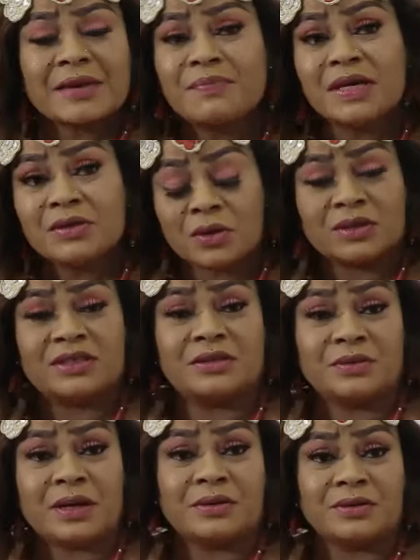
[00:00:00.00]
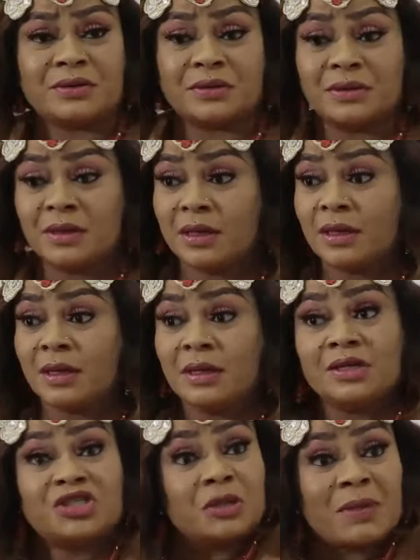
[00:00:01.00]
like being ordered around.
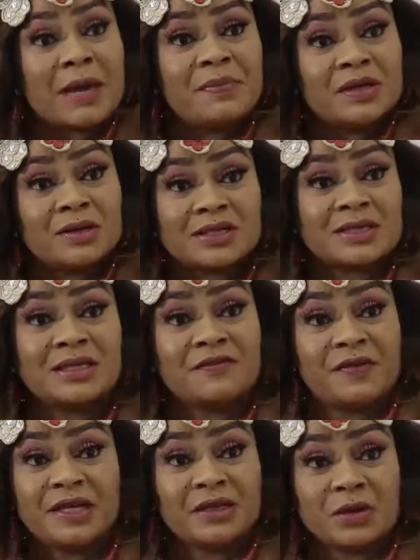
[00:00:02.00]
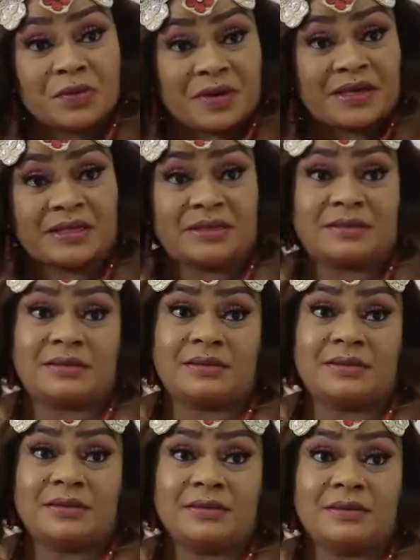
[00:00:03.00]
She might be nursing the feeling already.
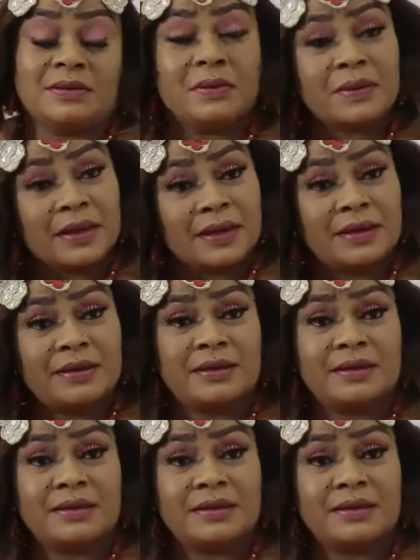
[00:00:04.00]
Okay?